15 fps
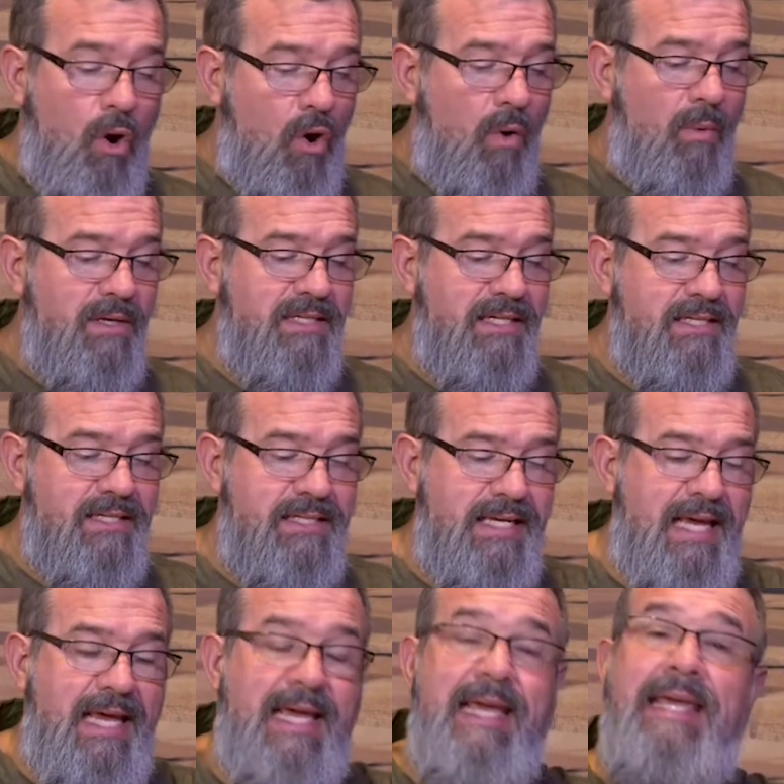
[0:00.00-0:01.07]
Or was it
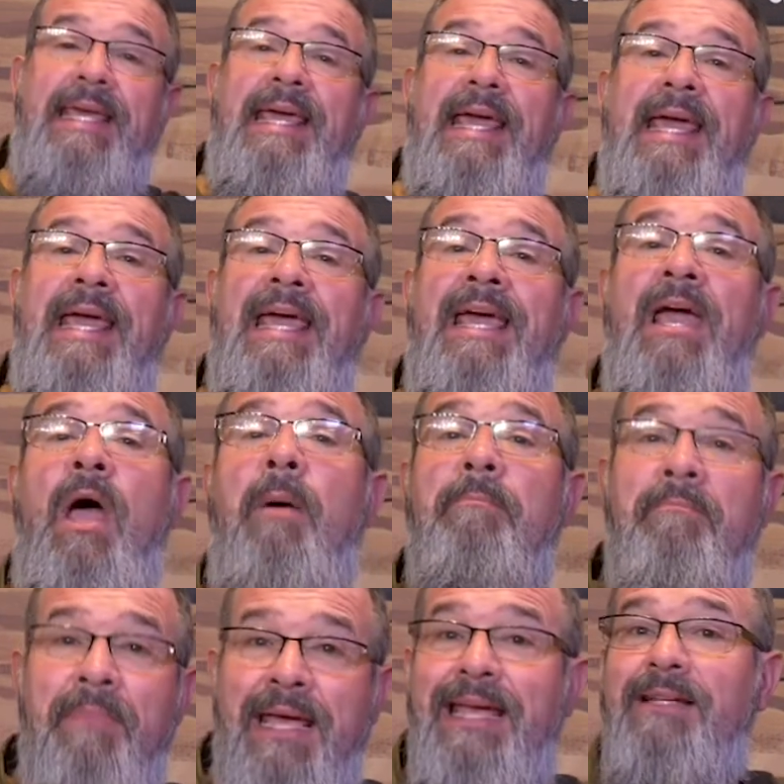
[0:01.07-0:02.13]
C, King
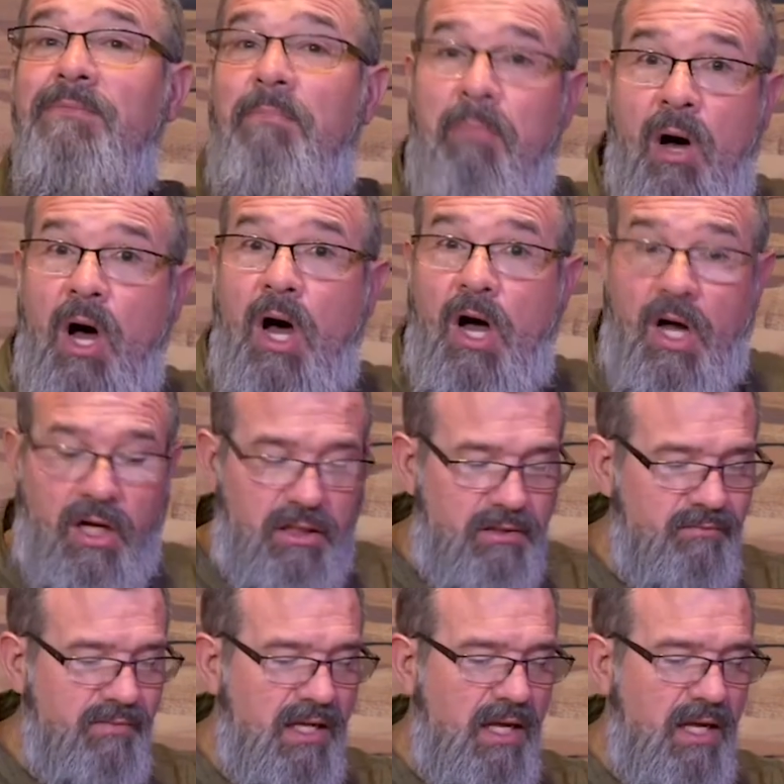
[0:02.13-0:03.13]
Meatball?